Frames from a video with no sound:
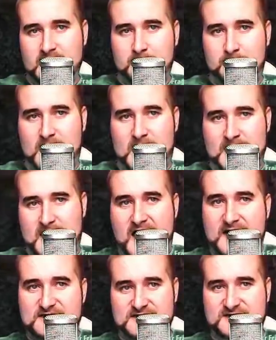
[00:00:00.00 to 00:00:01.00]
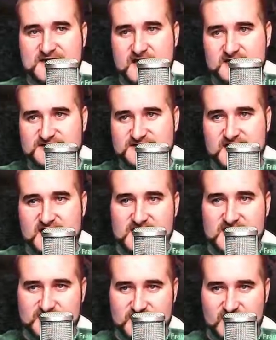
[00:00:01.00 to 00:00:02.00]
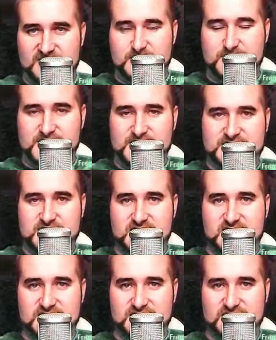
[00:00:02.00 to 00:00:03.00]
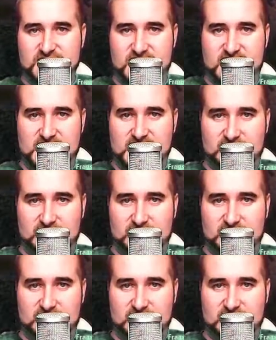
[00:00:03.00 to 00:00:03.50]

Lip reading: But at this current stage on the PTS, it